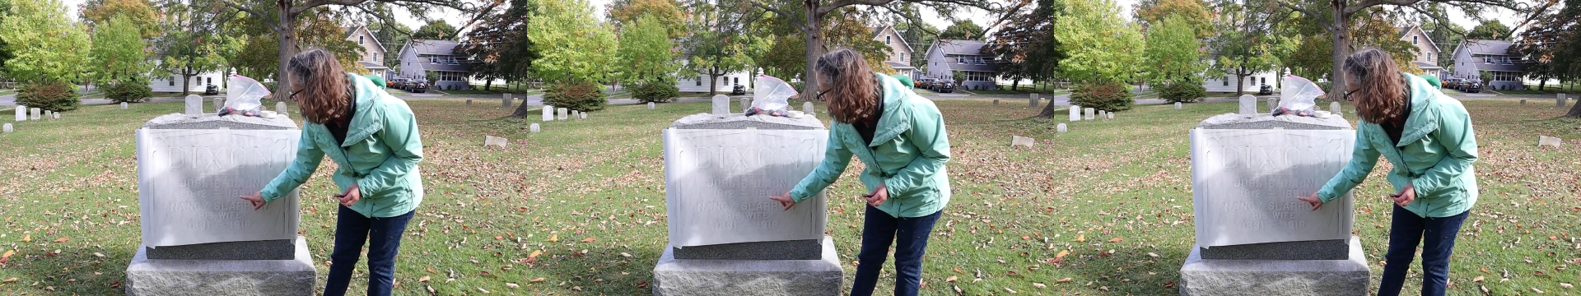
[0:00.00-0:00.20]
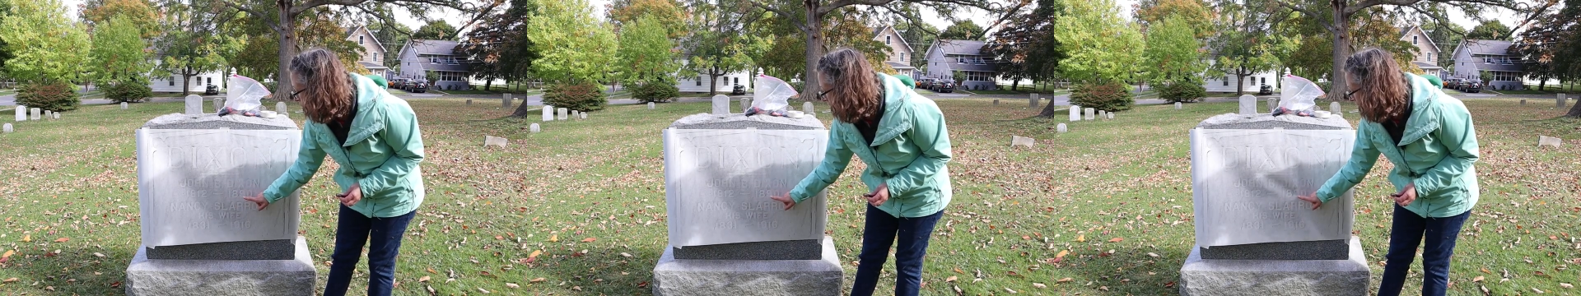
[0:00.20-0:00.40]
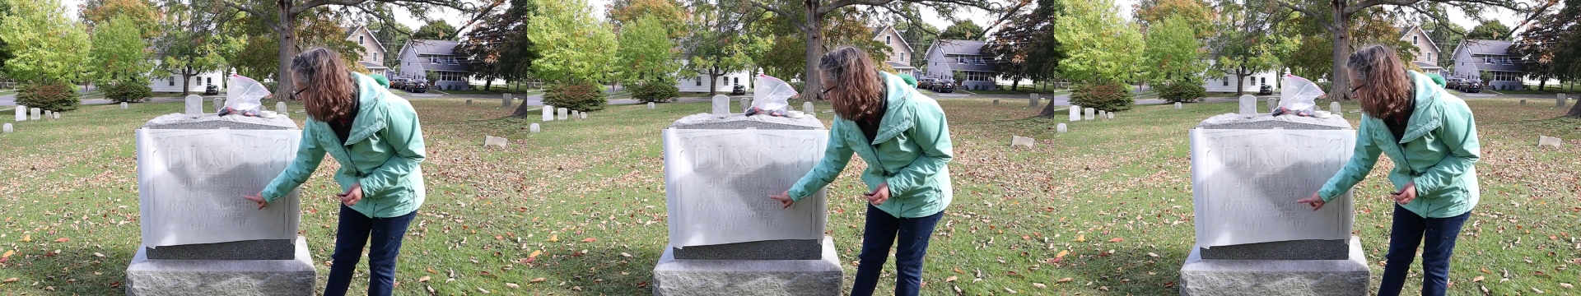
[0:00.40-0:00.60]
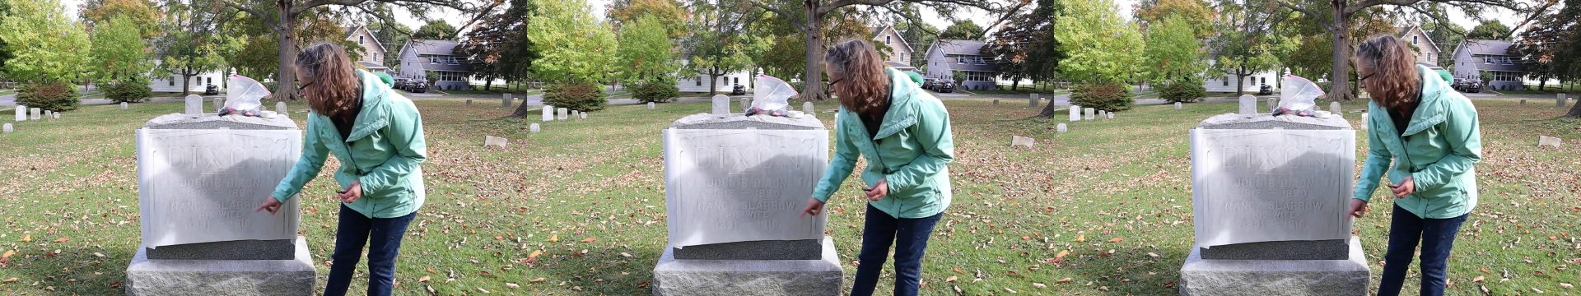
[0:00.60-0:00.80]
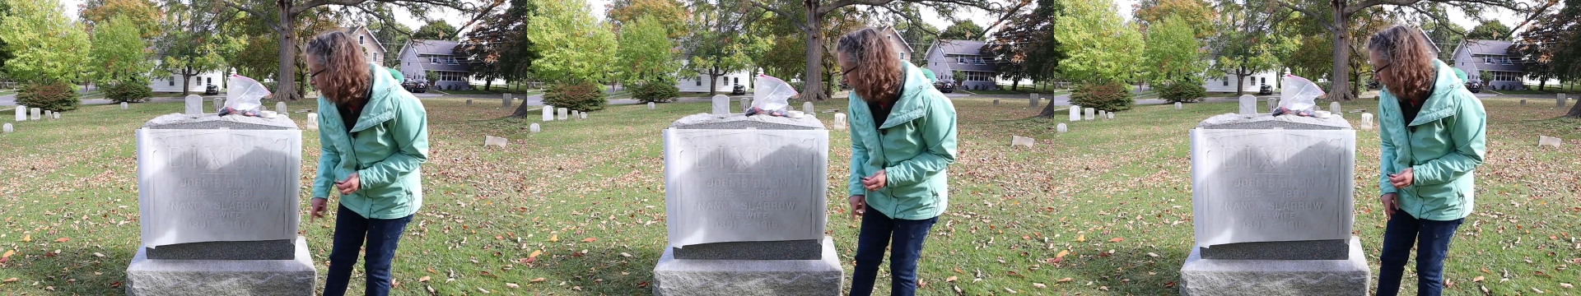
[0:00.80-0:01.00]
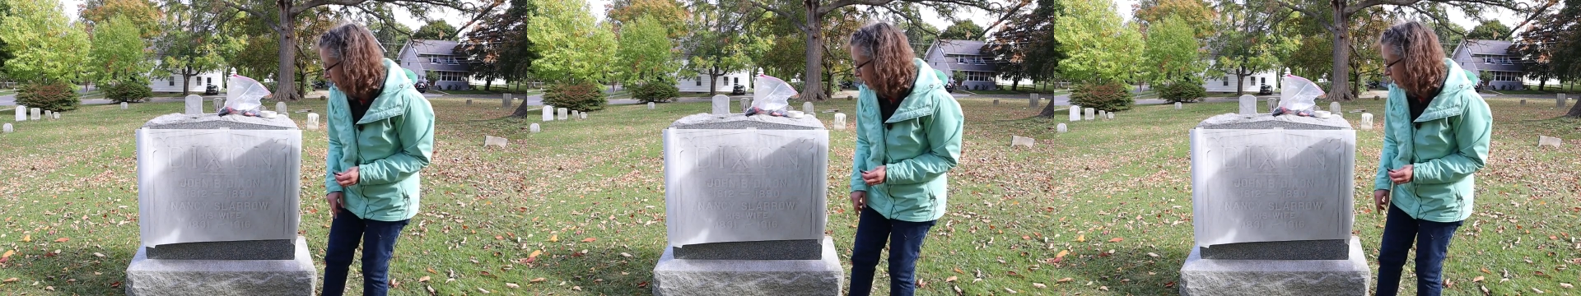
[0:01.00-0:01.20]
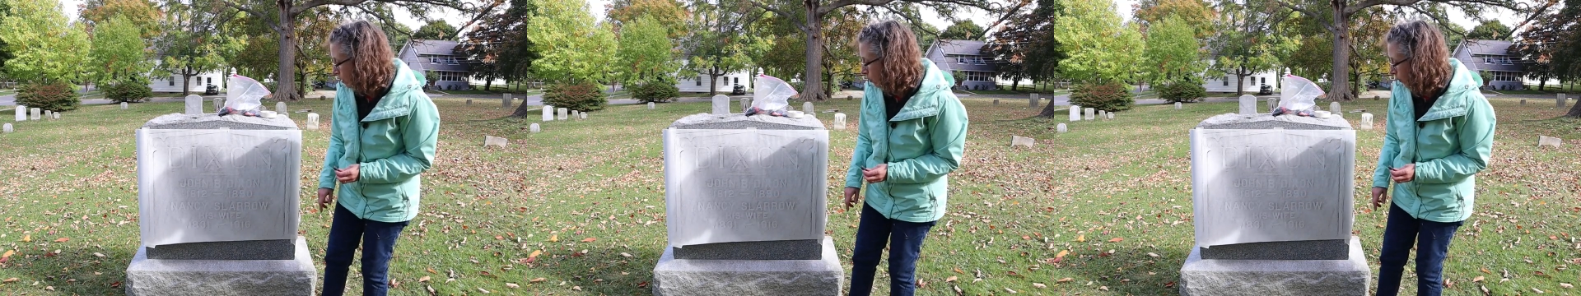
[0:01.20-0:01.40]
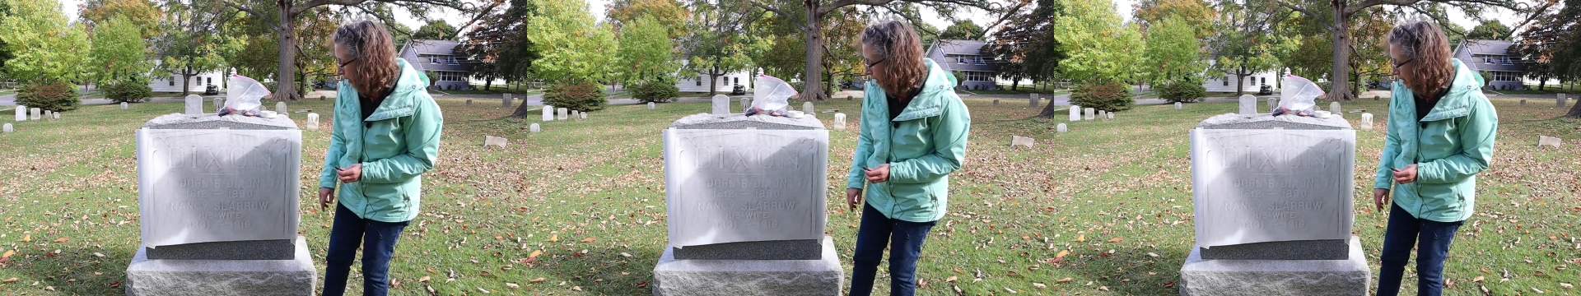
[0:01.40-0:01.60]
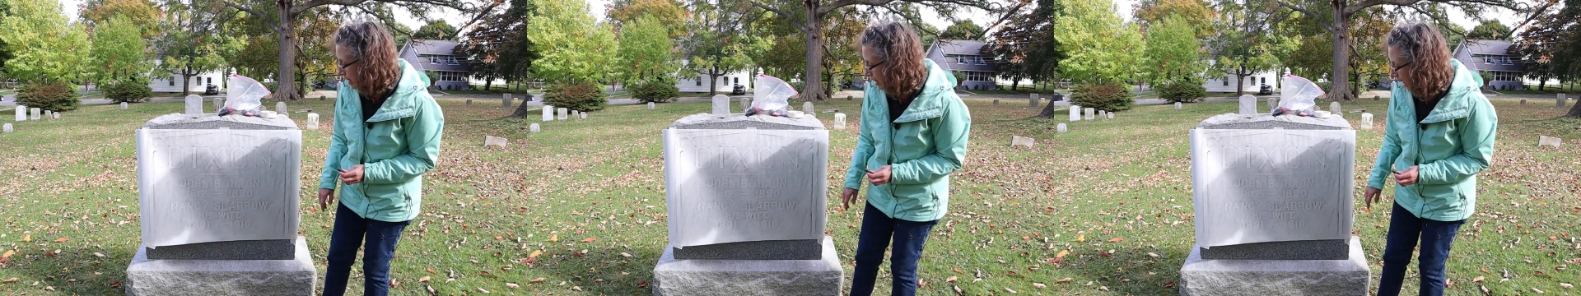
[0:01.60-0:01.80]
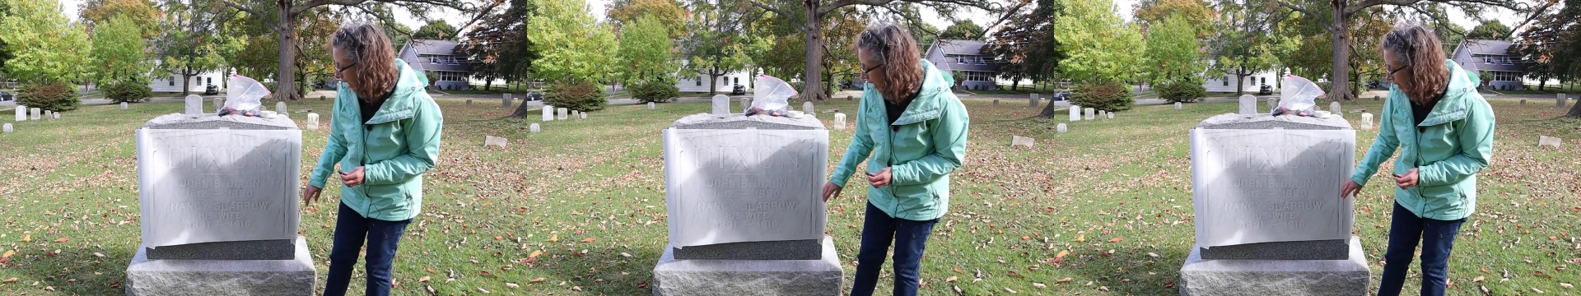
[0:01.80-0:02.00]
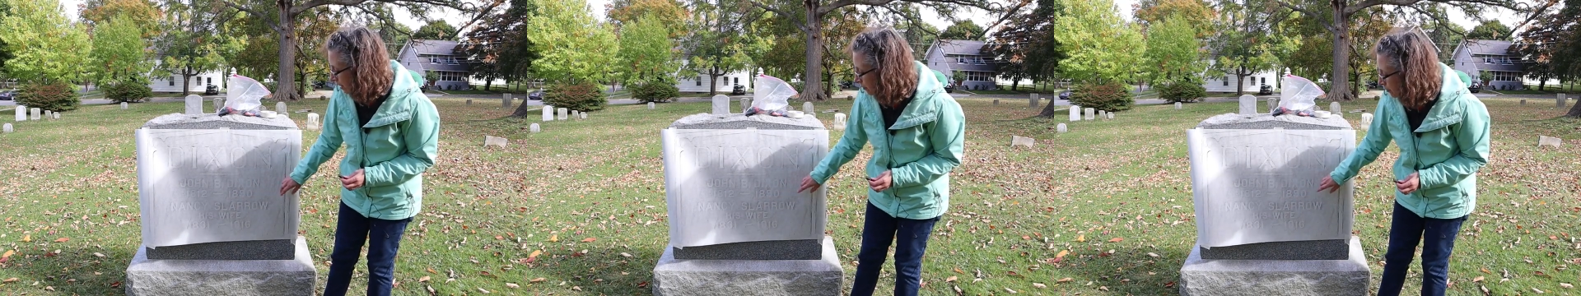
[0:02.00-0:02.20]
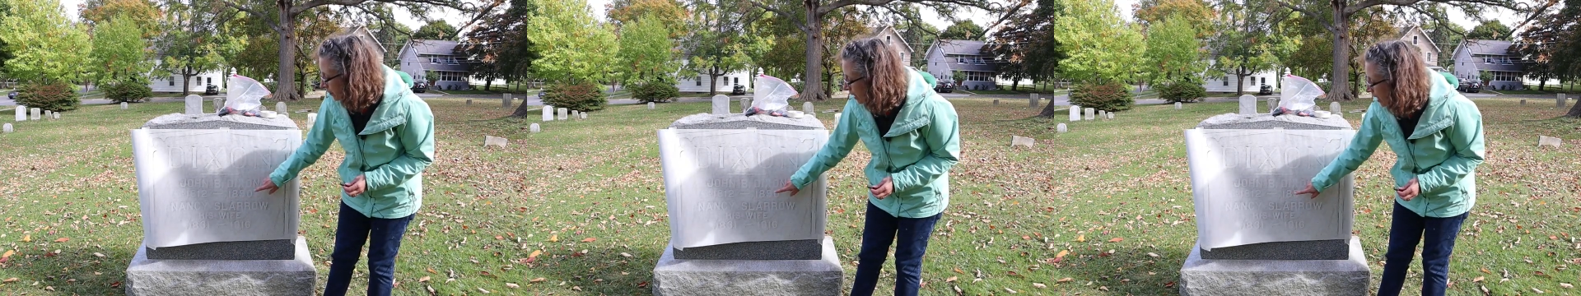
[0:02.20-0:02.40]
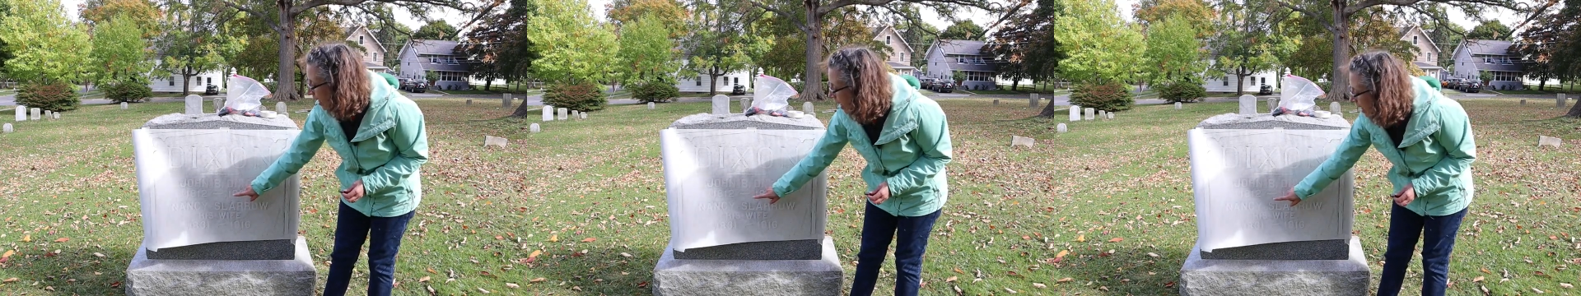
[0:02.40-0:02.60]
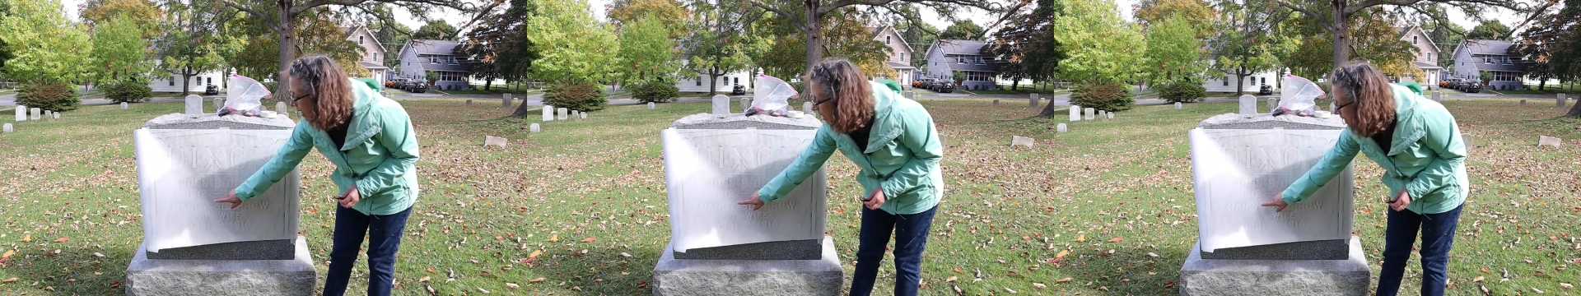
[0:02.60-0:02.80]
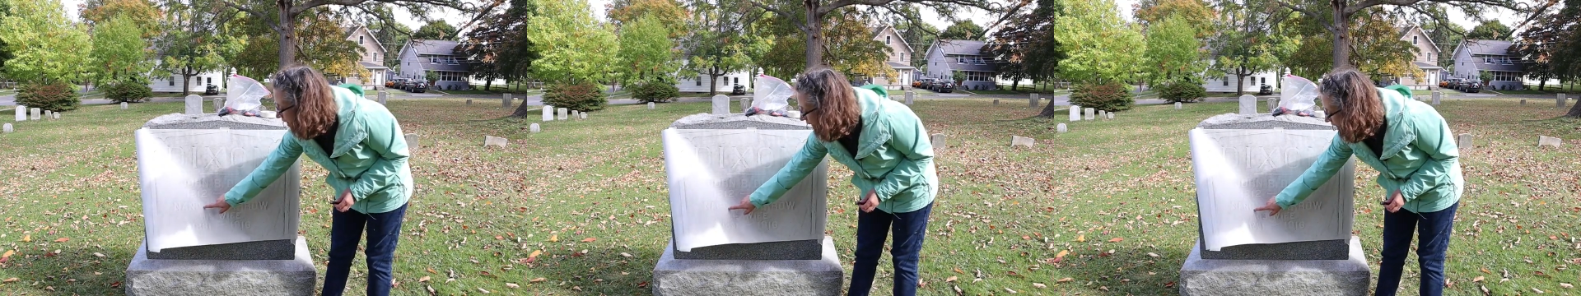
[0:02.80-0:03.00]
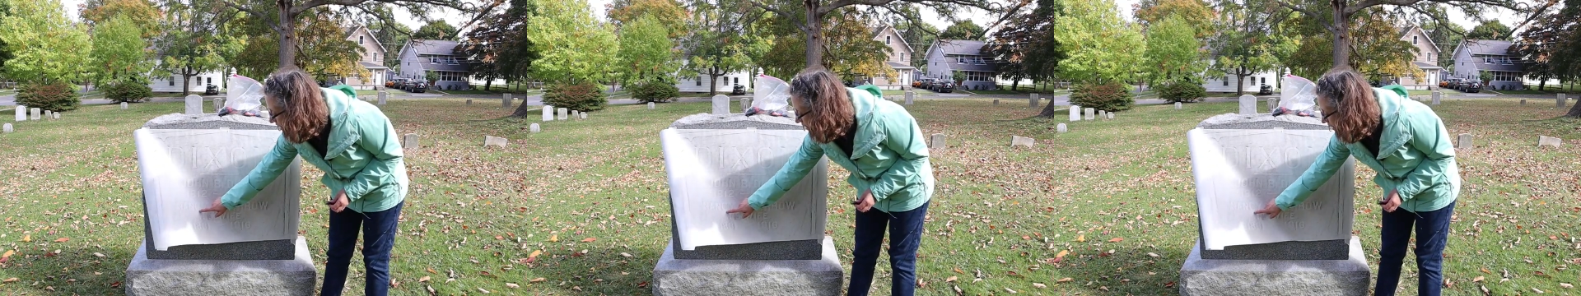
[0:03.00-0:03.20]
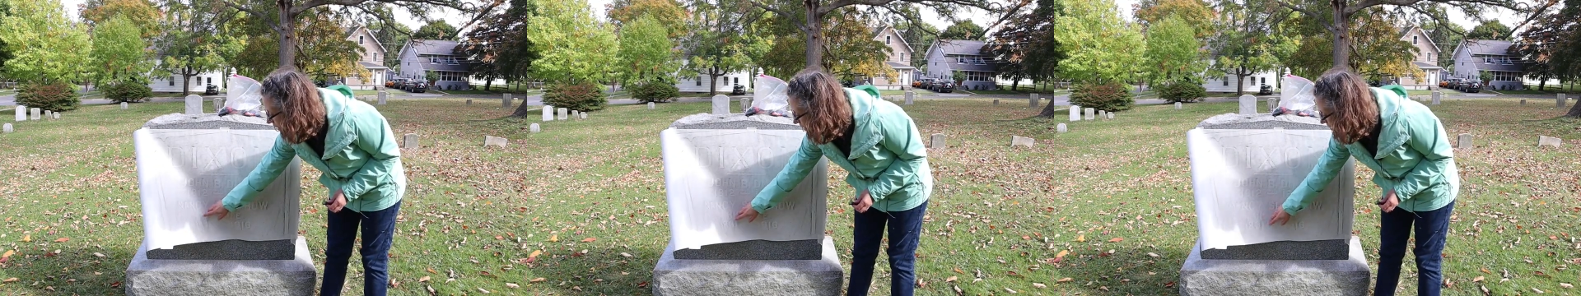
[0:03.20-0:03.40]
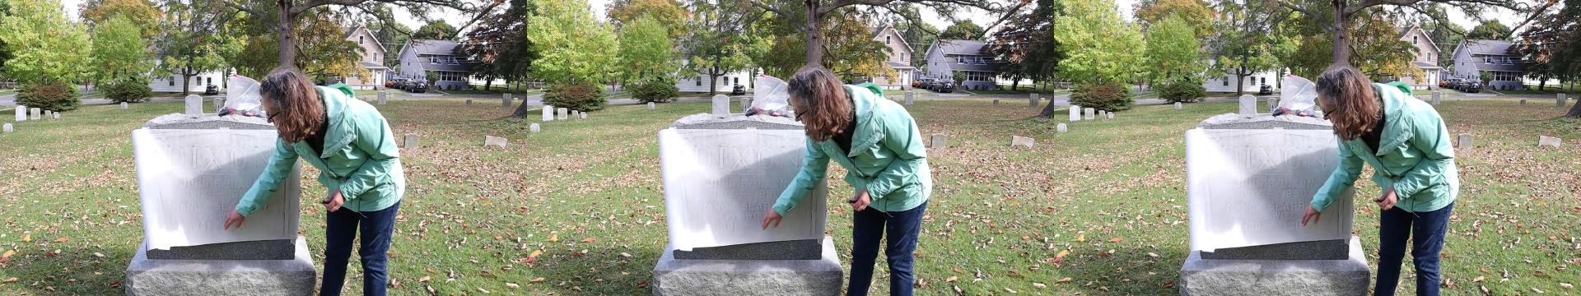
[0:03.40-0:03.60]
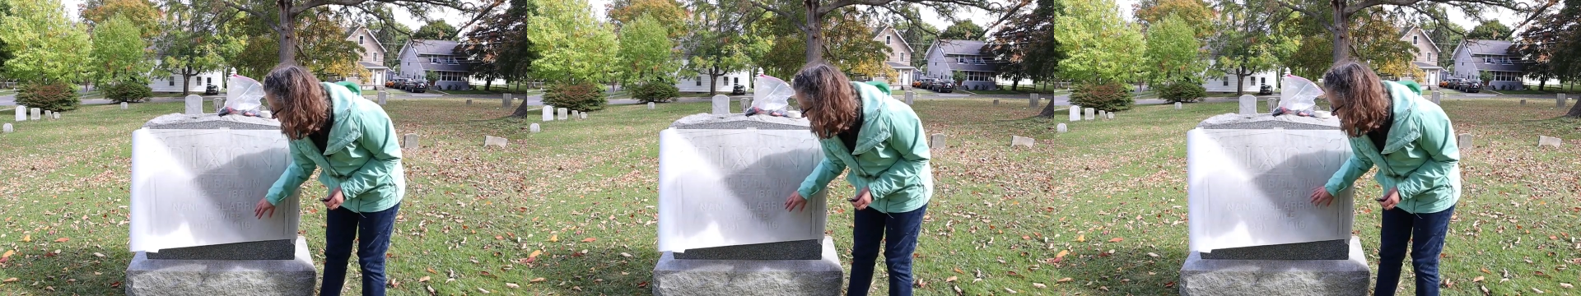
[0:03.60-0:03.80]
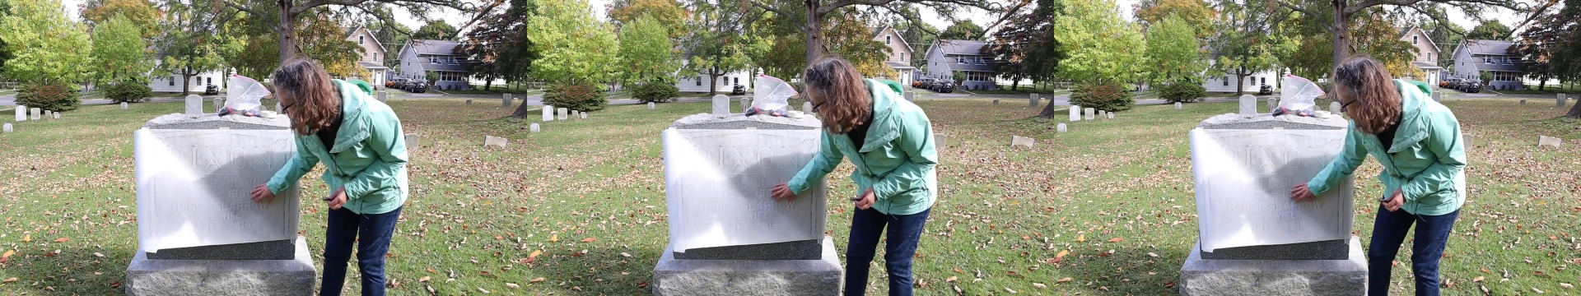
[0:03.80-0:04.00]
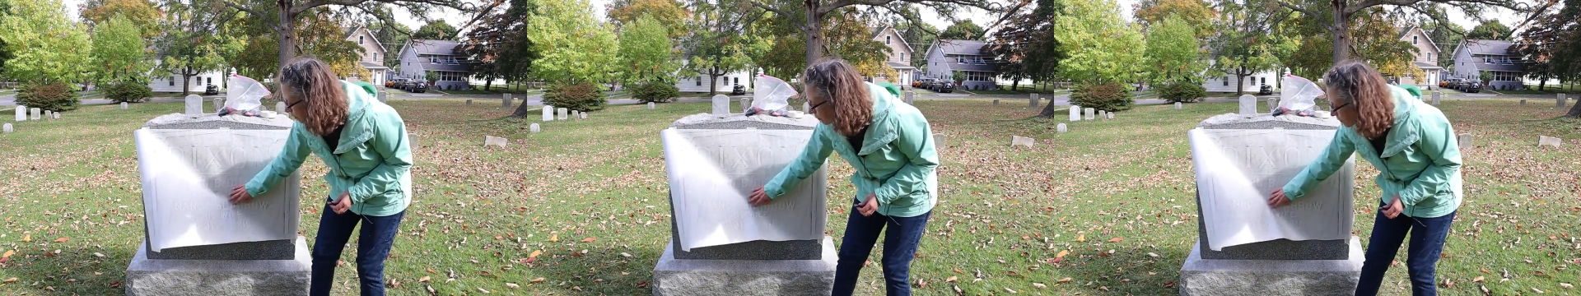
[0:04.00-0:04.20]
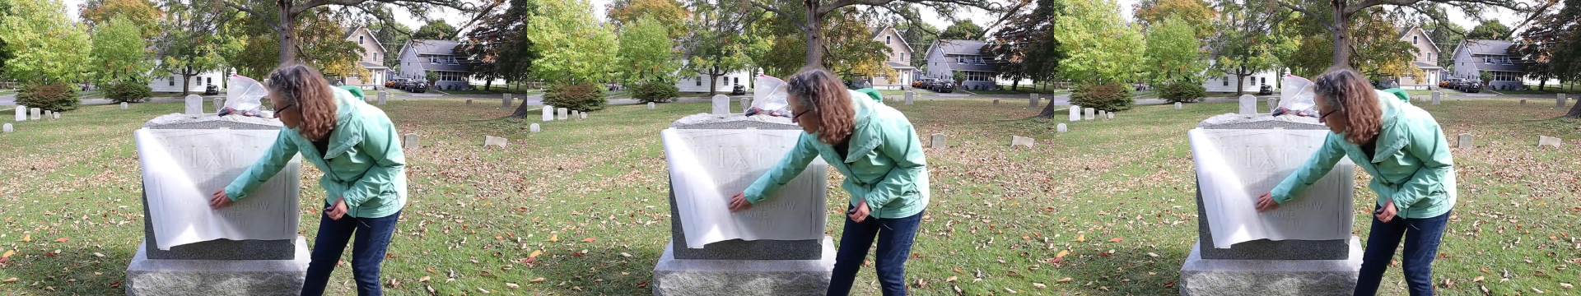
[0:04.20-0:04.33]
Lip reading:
(no speaker visible)